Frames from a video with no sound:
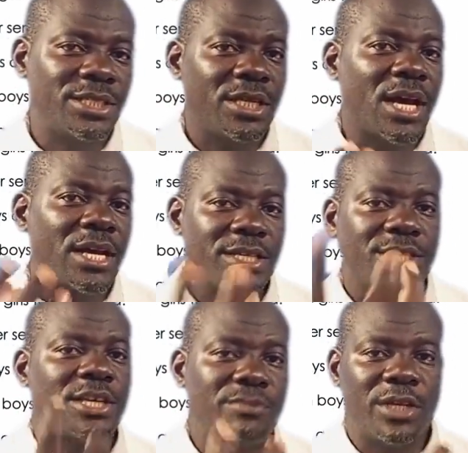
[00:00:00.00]

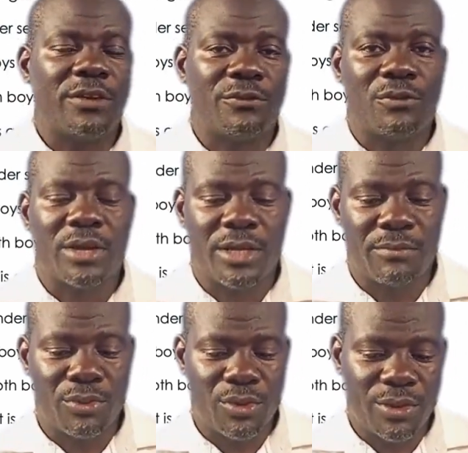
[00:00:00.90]
accepts everyone, a
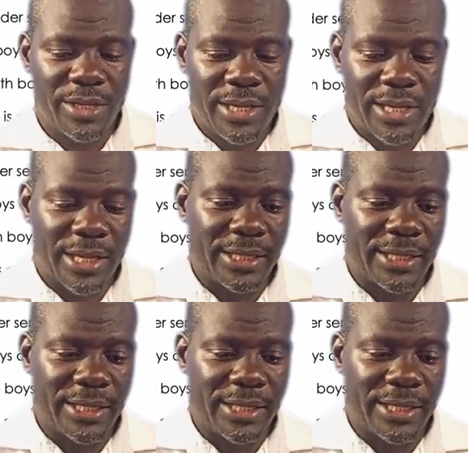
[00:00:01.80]
boy and a